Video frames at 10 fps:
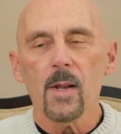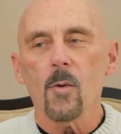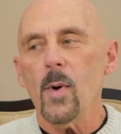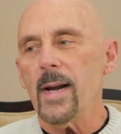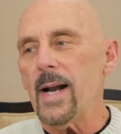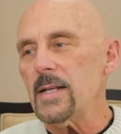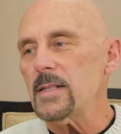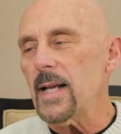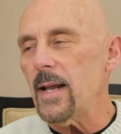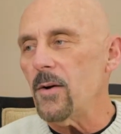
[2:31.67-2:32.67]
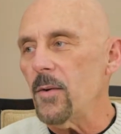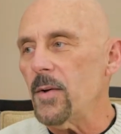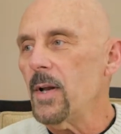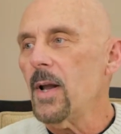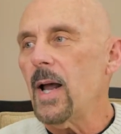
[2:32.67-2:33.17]
When I
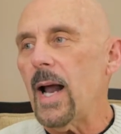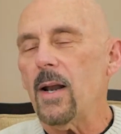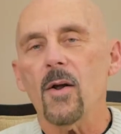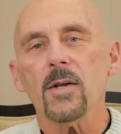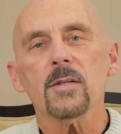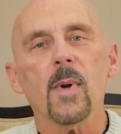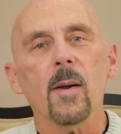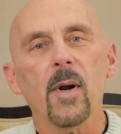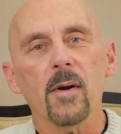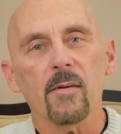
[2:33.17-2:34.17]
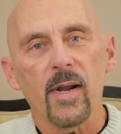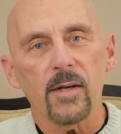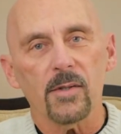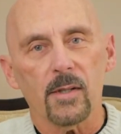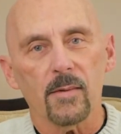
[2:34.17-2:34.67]
settled, I lost my
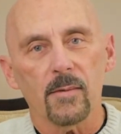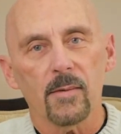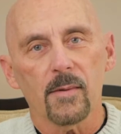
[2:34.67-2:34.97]
motivation.